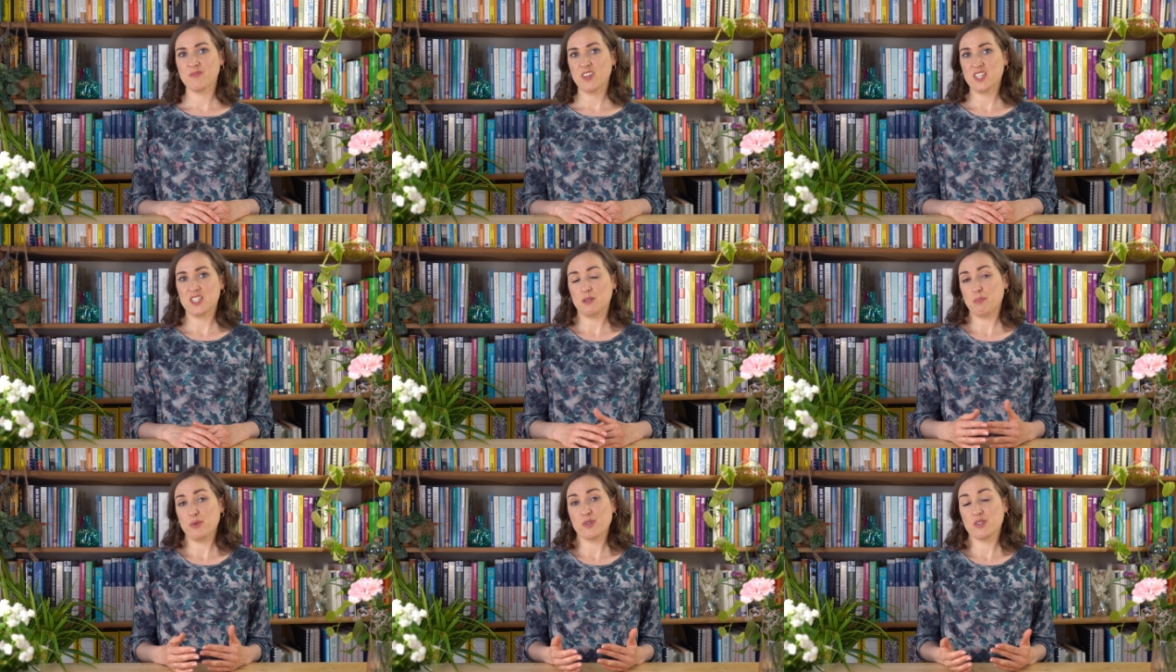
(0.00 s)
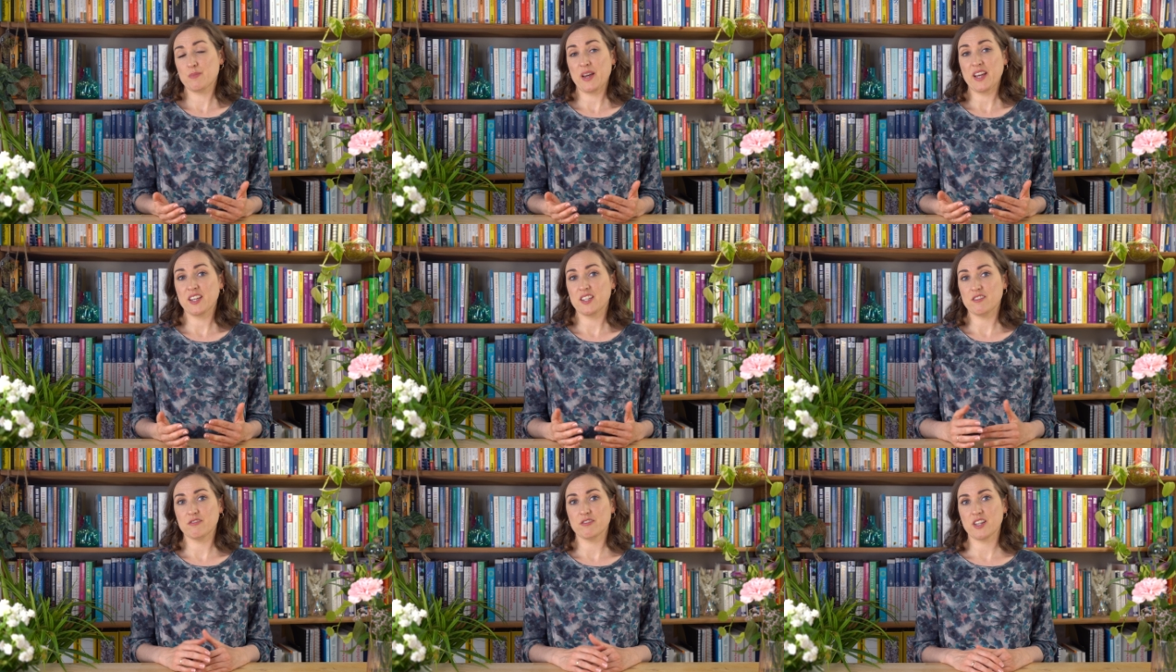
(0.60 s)
It's a
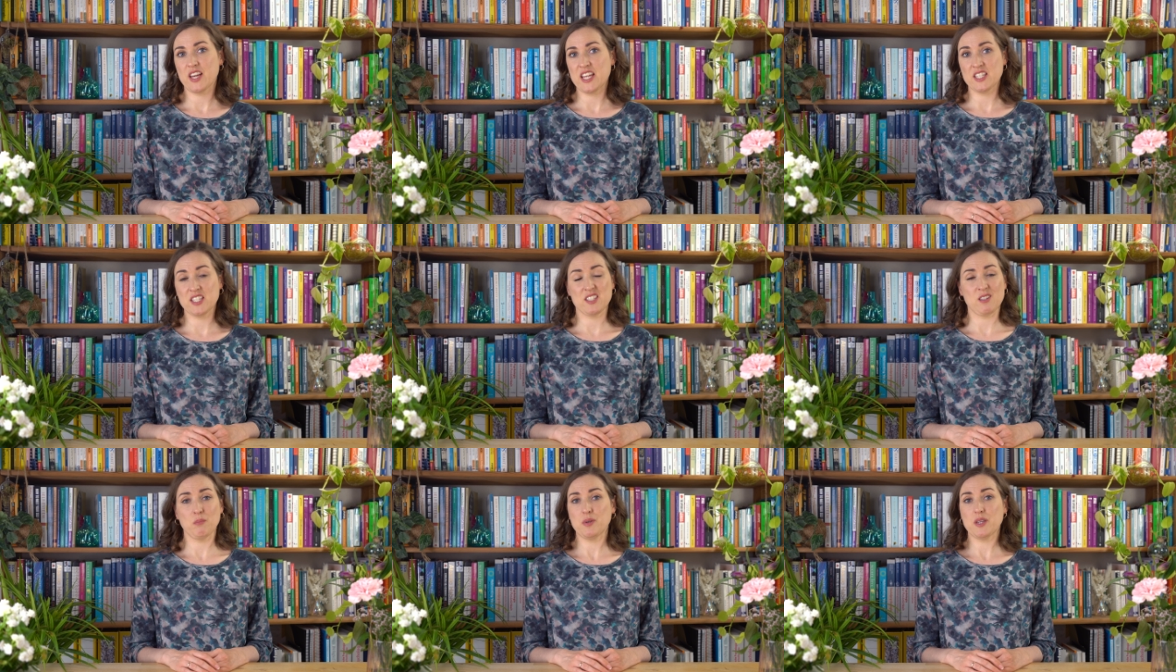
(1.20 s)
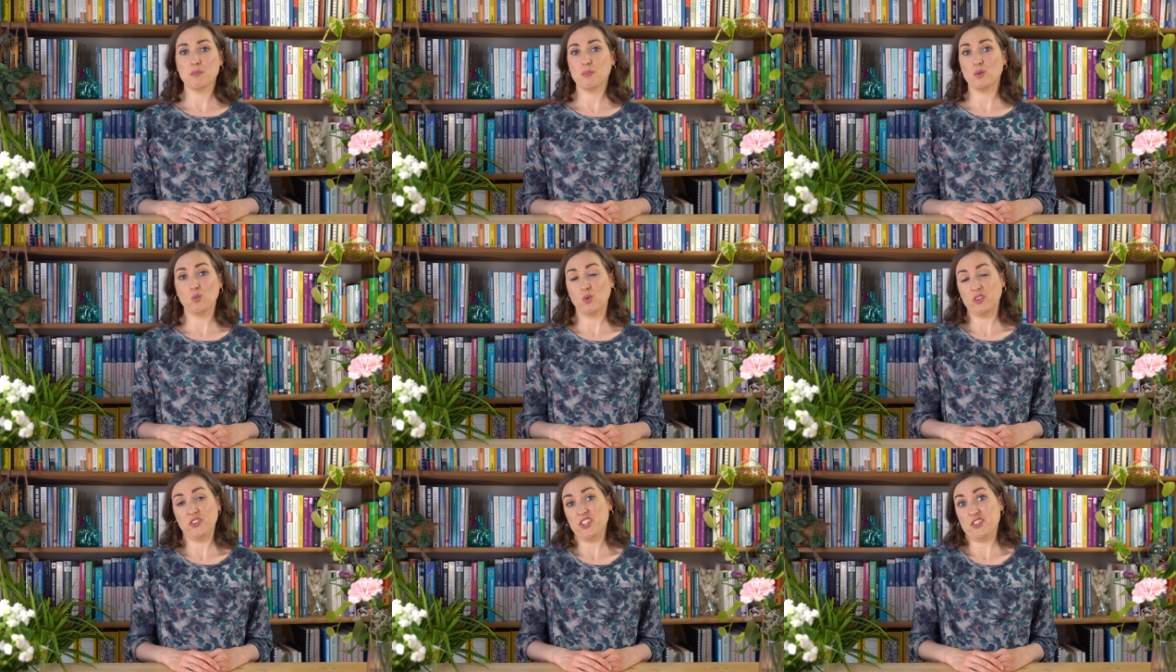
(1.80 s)
perspective, and some people
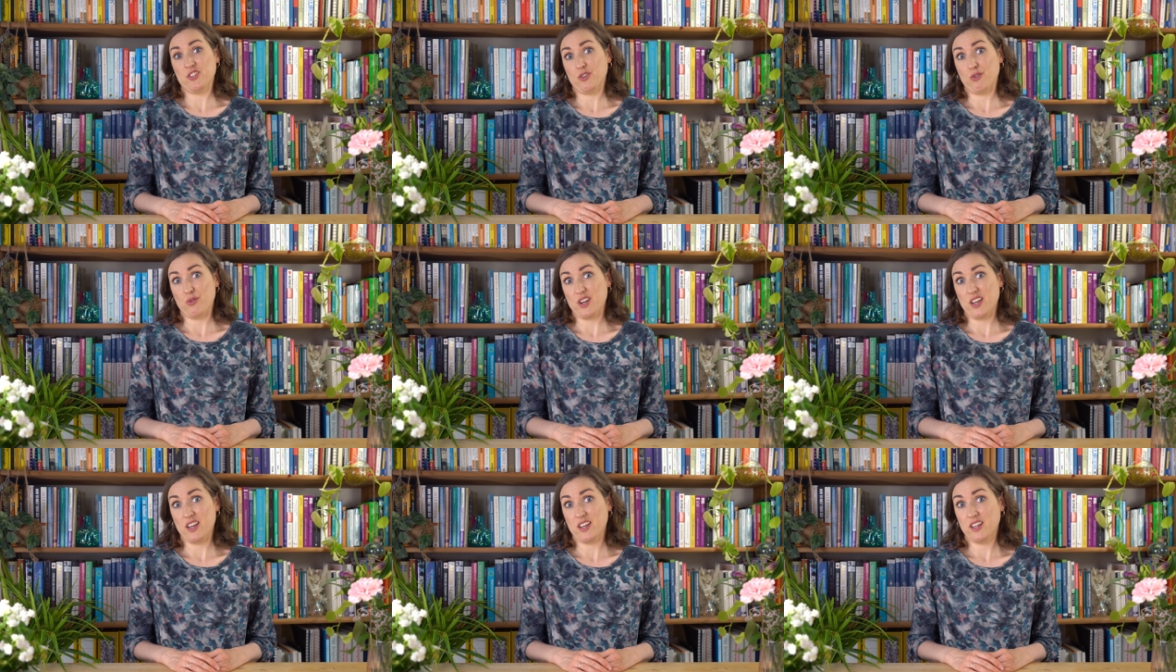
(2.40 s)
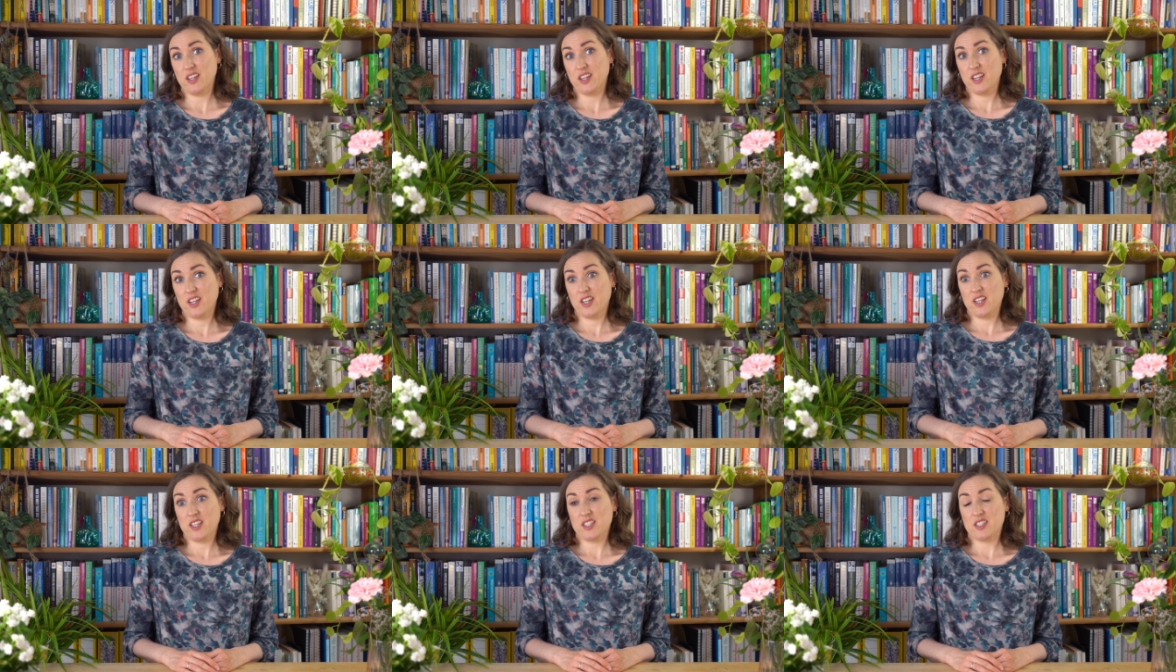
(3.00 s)
will disagree.
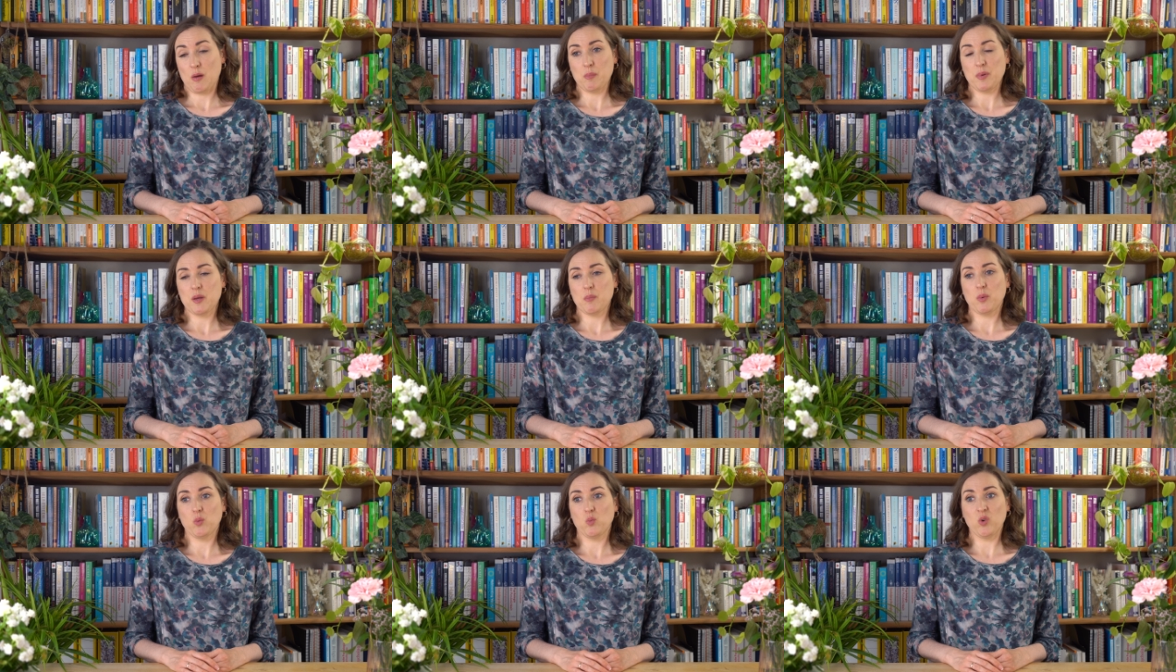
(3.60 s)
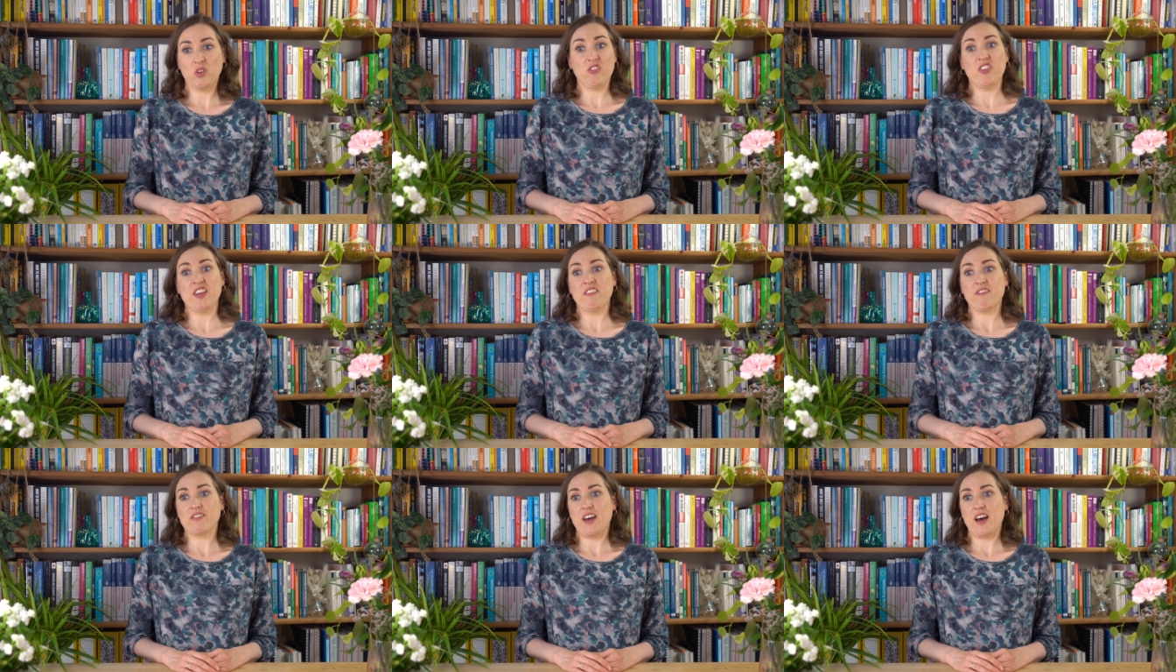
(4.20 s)
Some people will
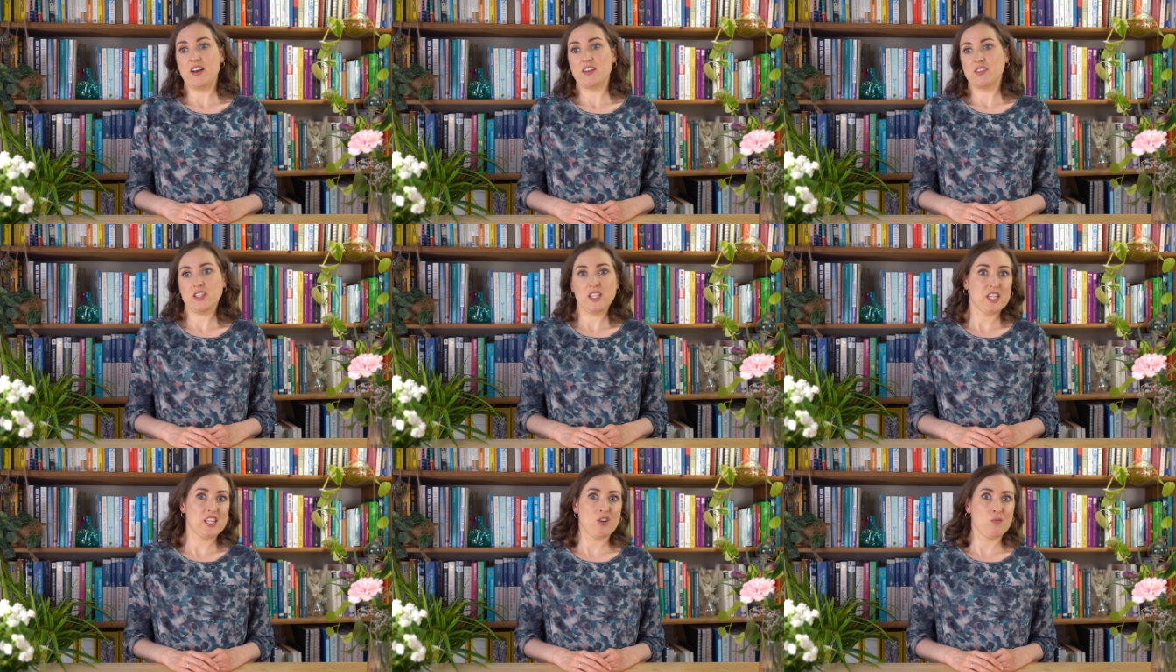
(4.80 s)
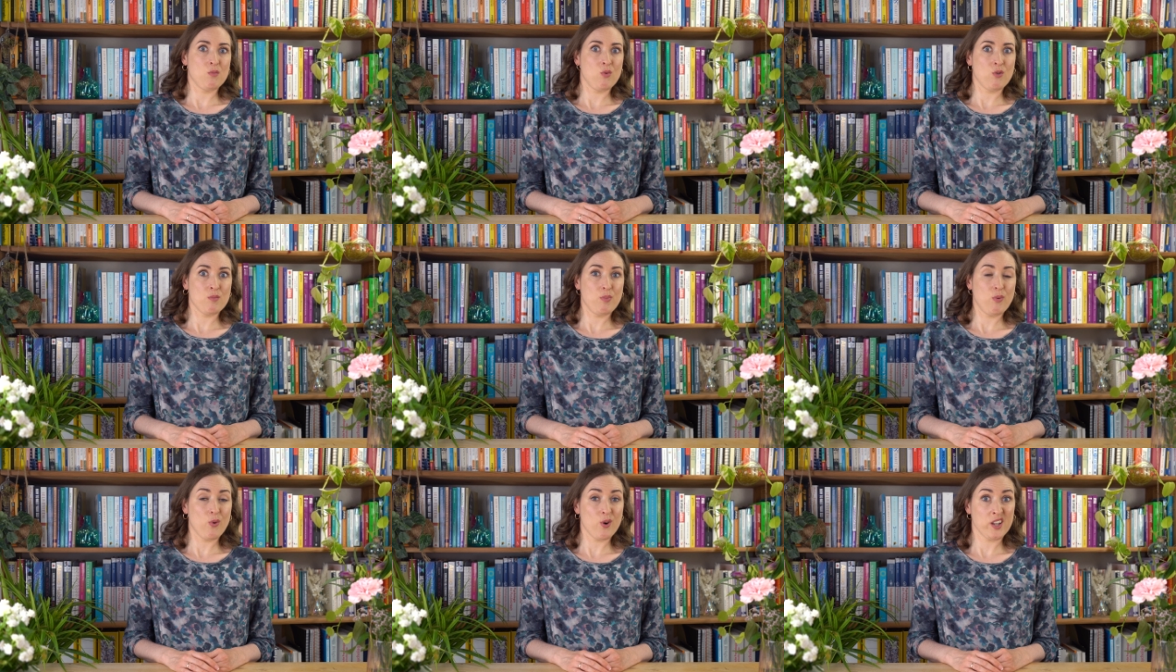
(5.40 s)
think that they're more
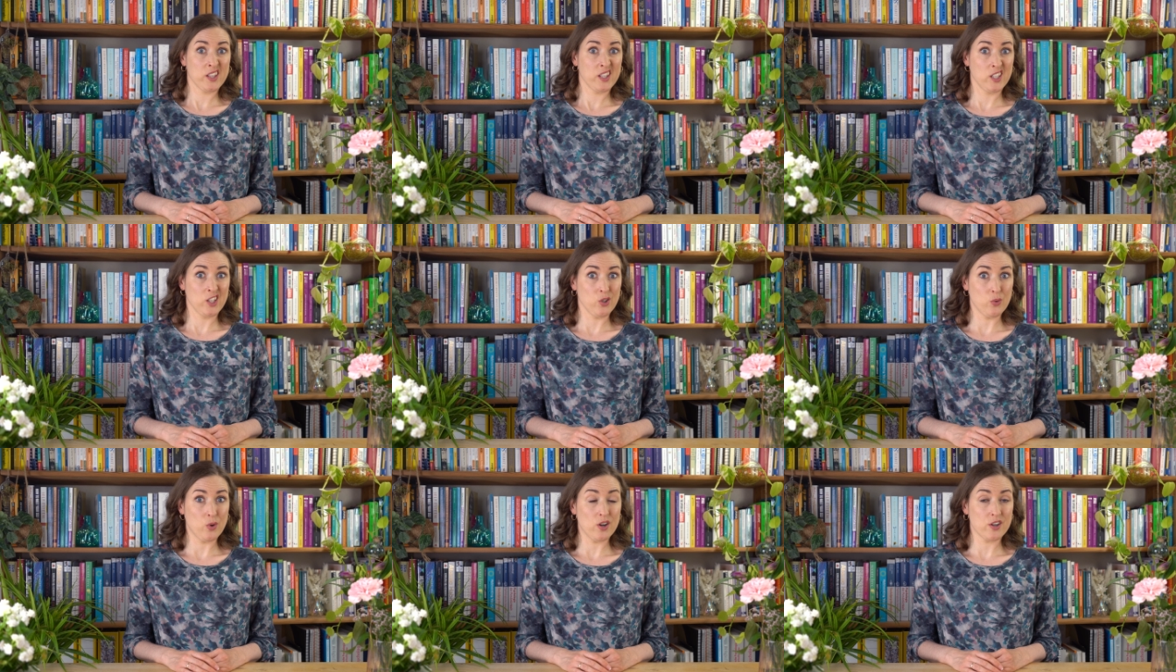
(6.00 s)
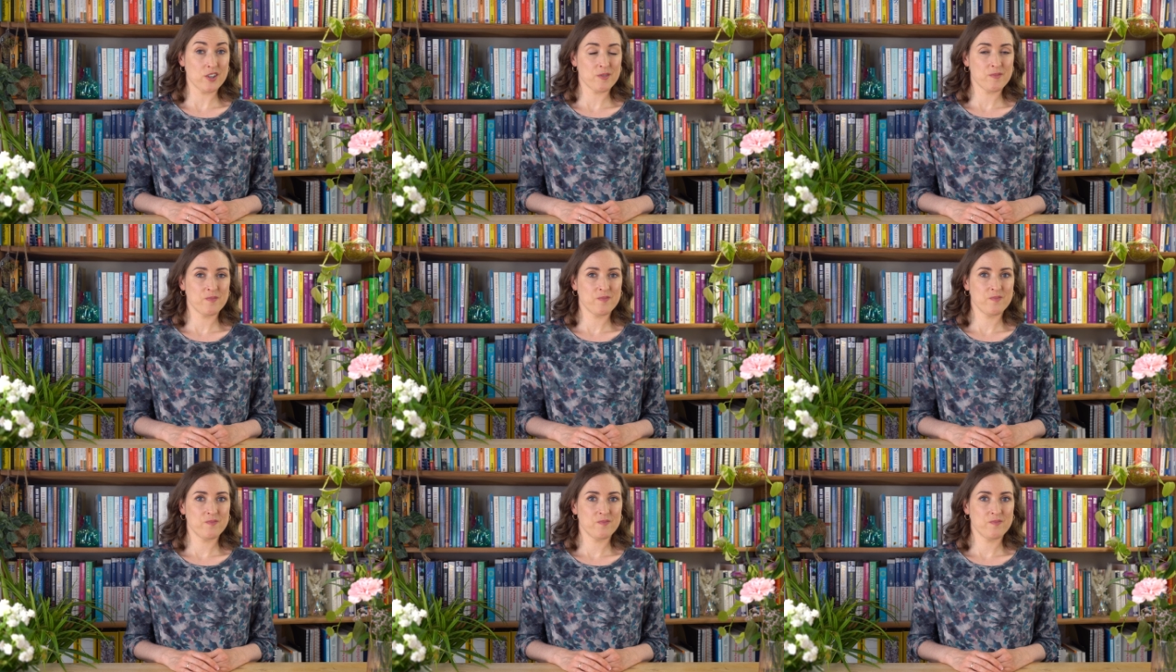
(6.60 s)
important than you are.